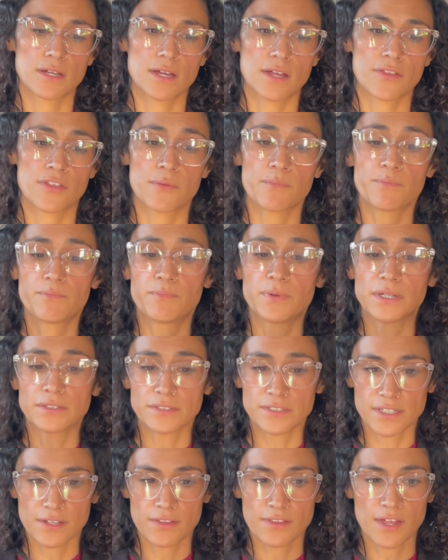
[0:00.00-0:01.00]
the
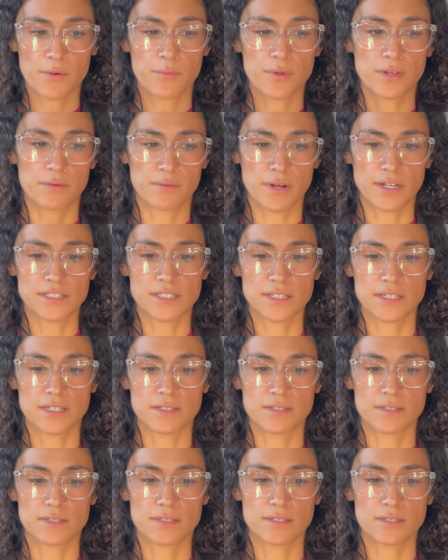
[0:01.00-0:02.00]
building that we erected
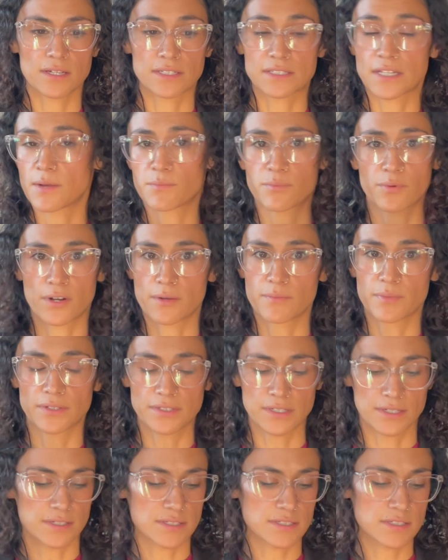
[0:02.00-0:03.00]
is a temporary
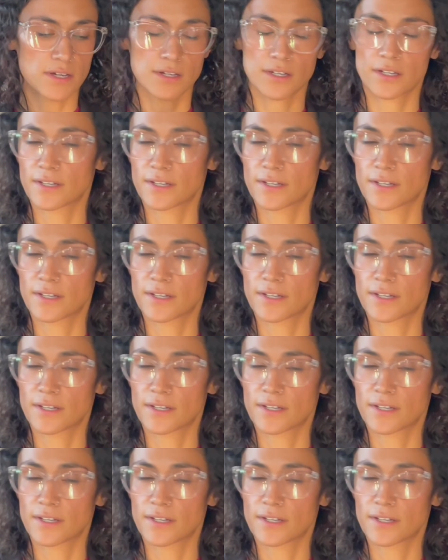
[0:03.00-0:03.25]
building. It's not